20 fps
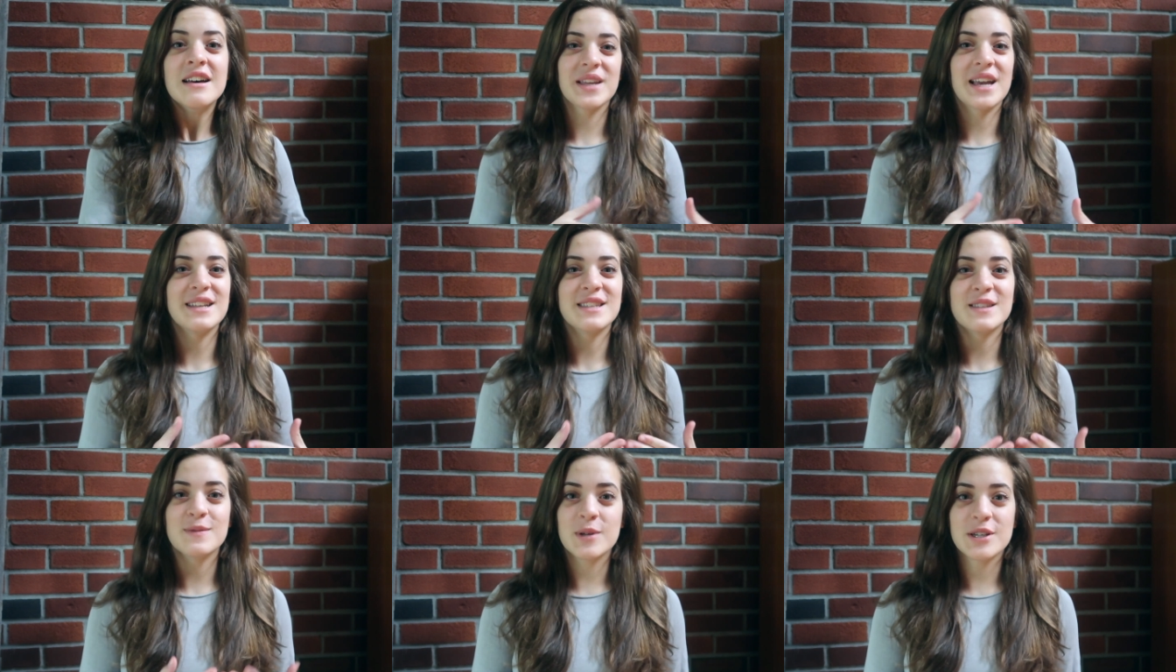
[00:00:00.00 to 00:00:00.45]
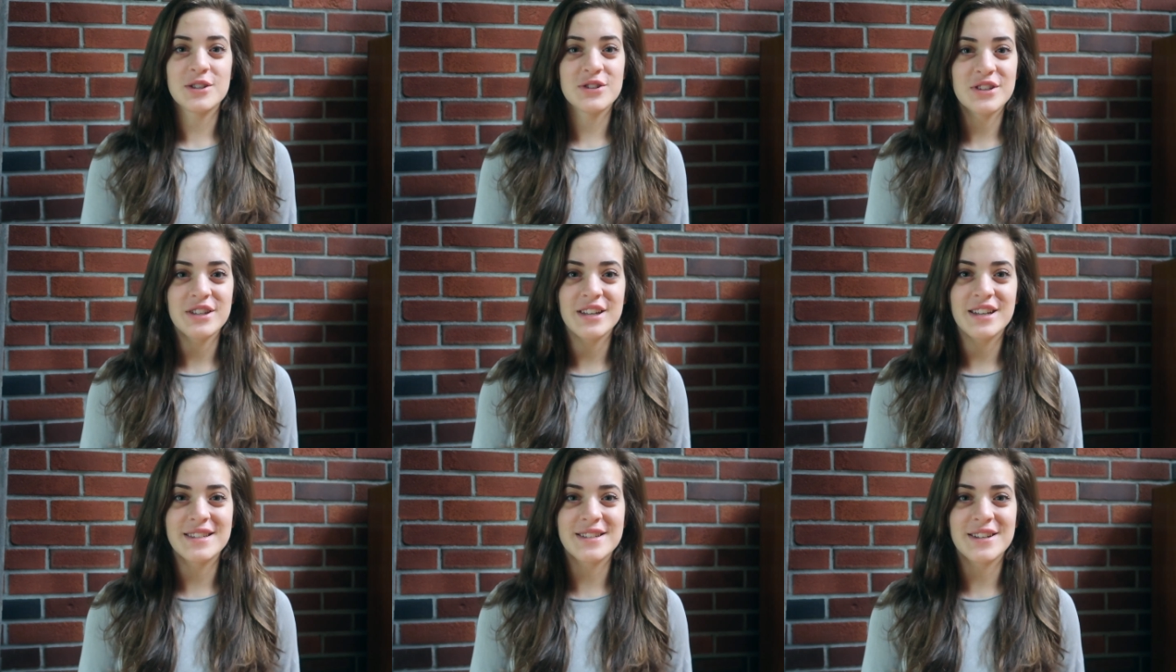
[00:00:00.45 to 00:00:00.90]

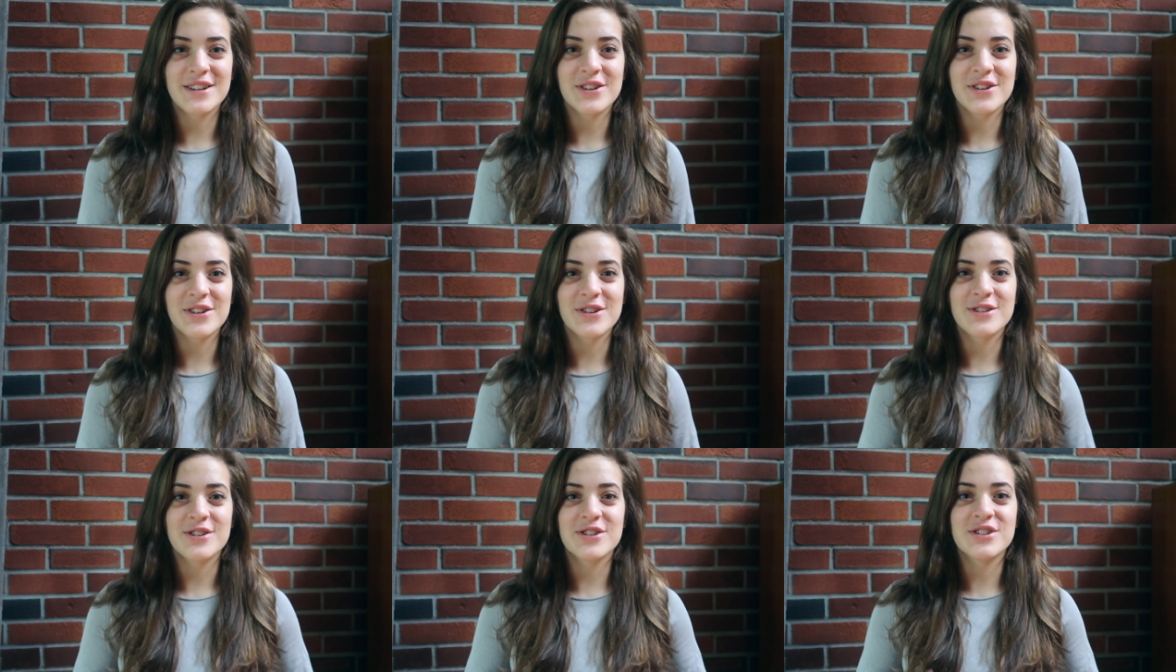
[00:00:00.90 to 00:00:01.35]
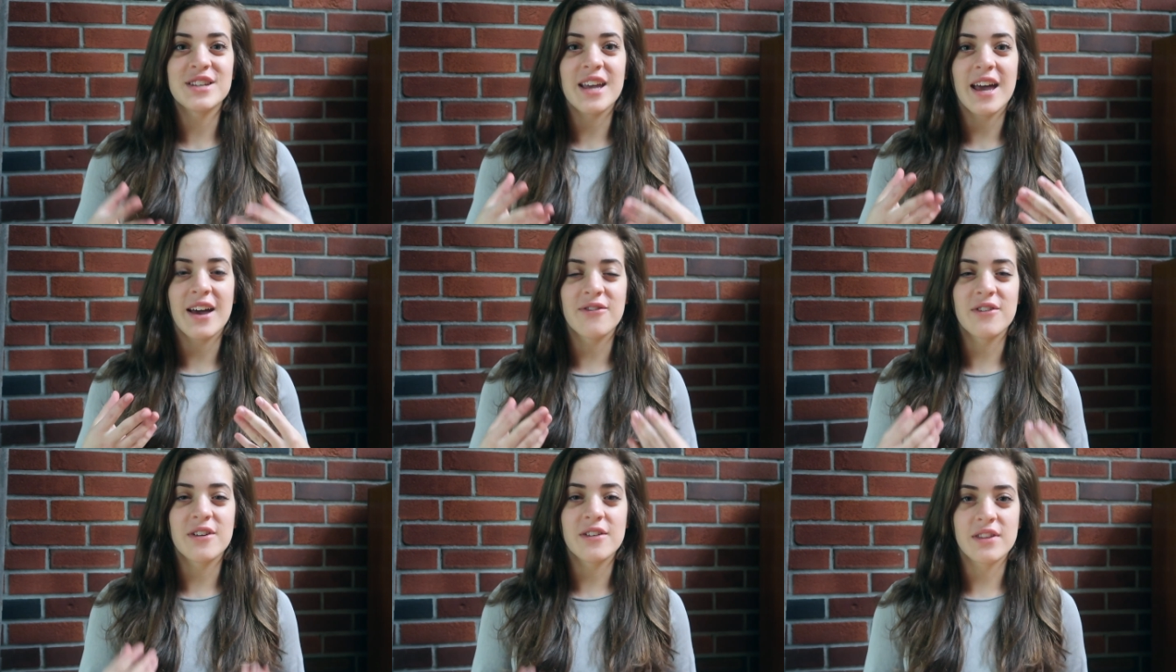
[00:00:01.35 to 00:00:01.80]
especially as a girl, just
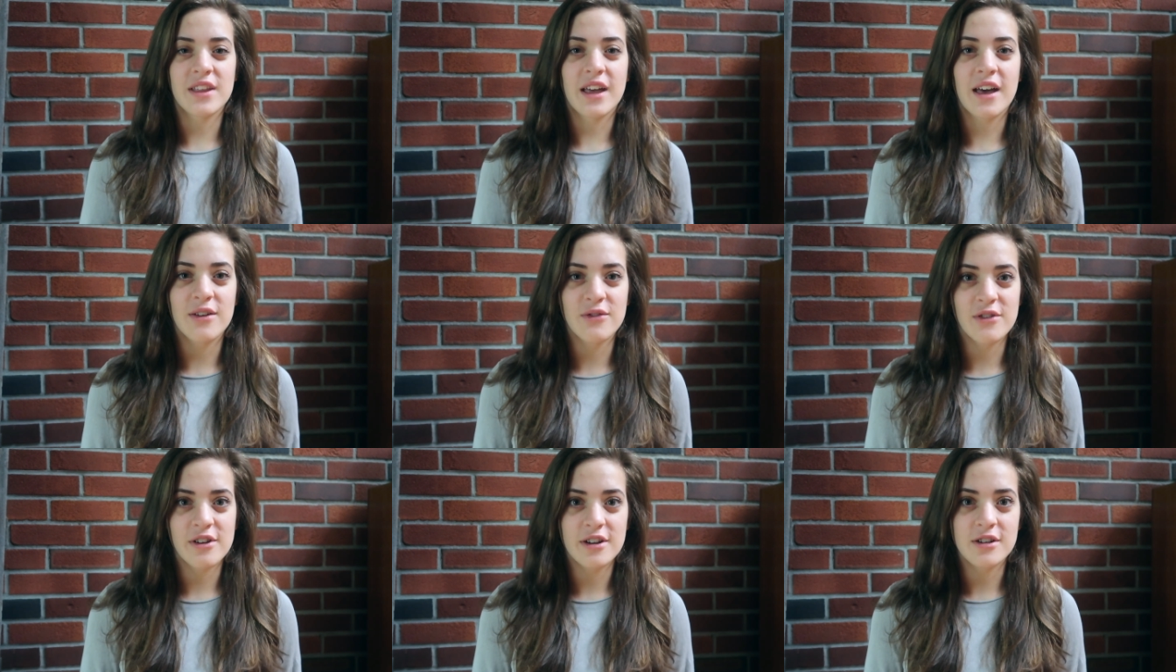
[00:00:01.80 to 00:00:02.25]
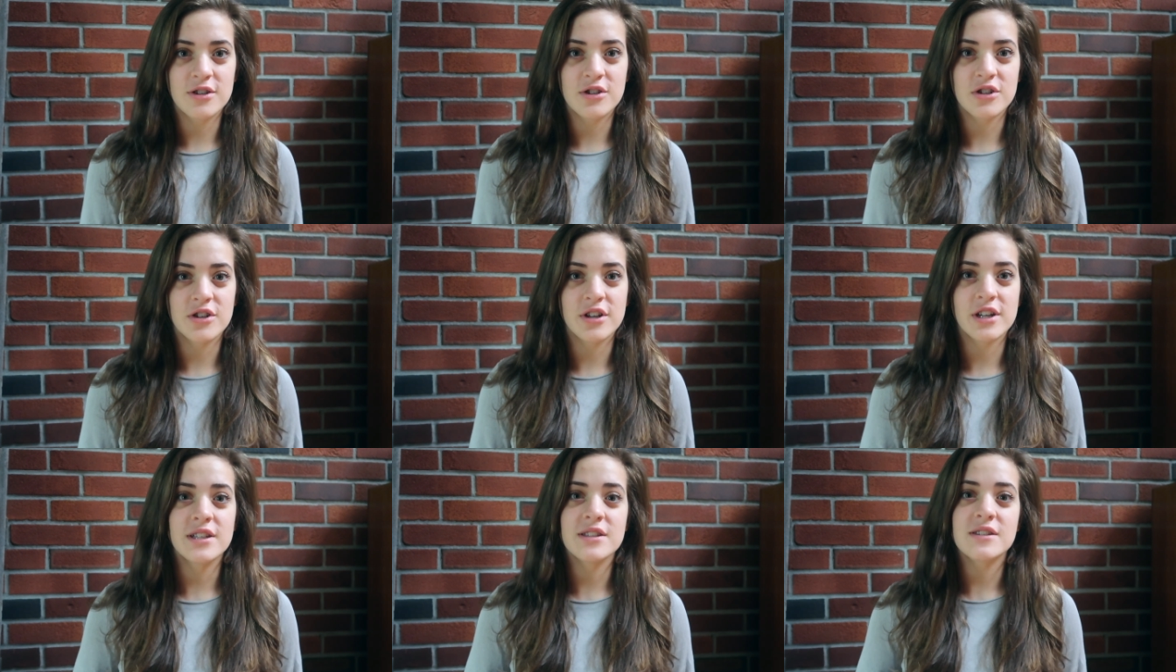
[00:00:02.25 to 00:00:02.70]
having that
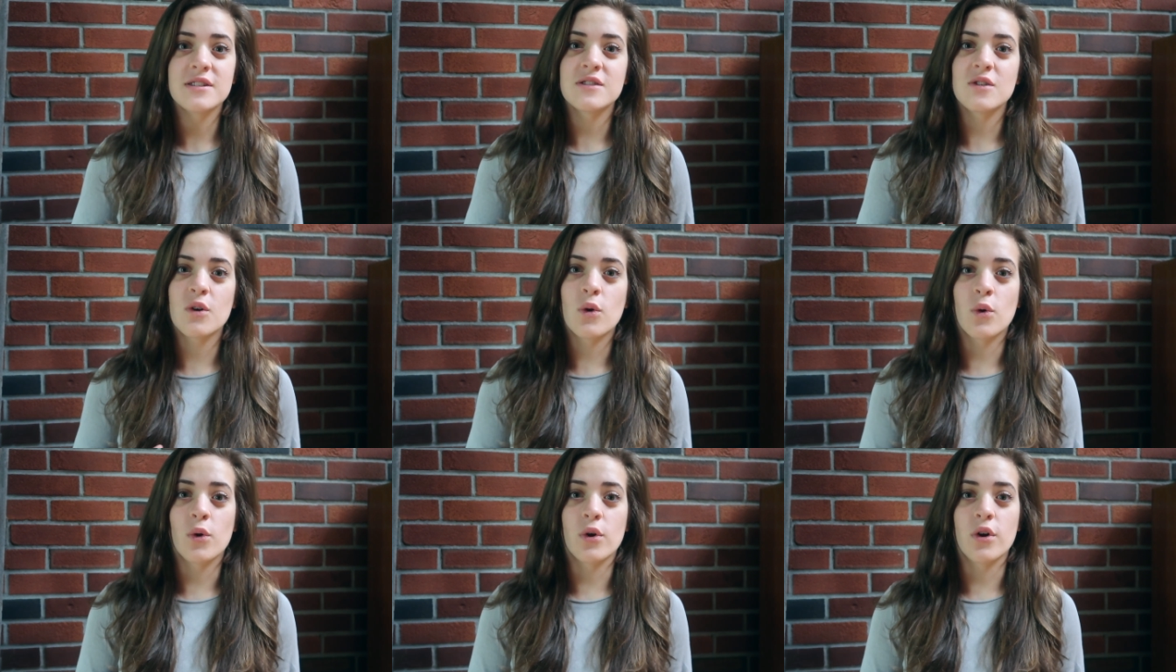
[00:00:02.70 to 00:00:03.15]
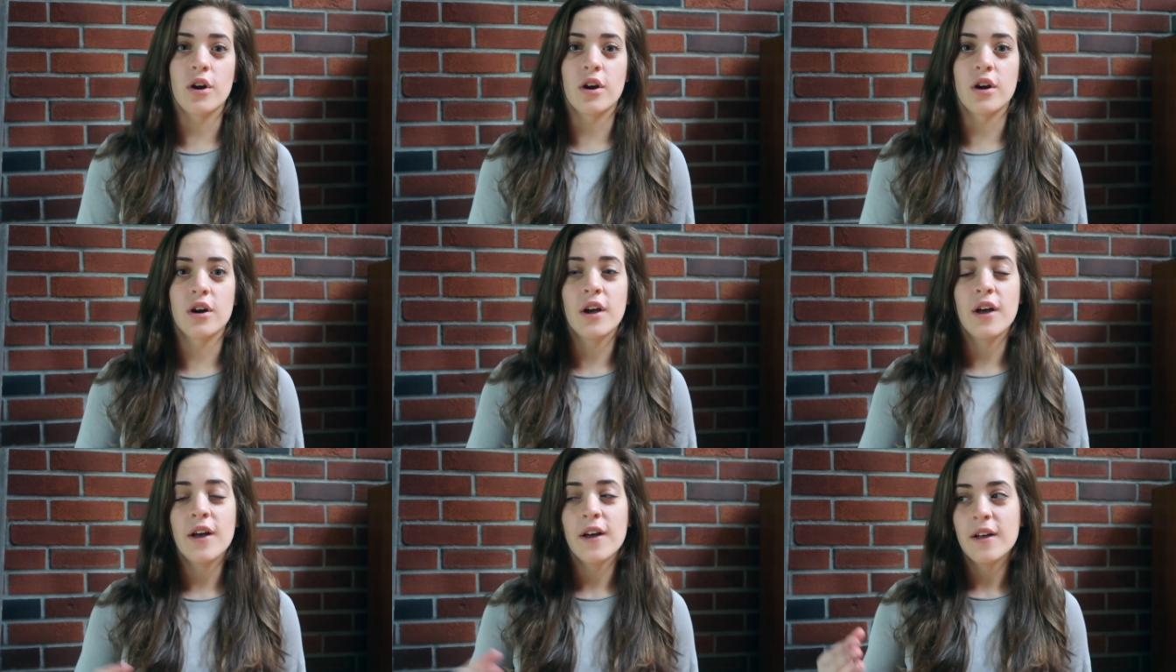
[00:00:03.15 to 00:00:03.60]
reassurance
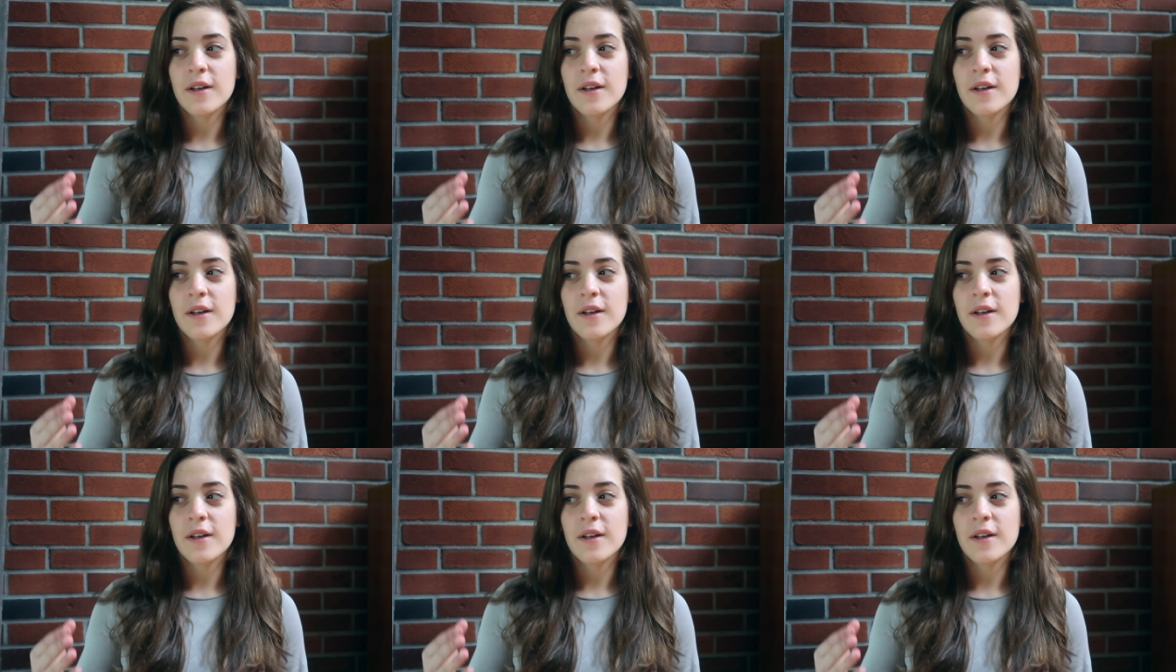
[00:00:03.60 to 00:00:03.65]
or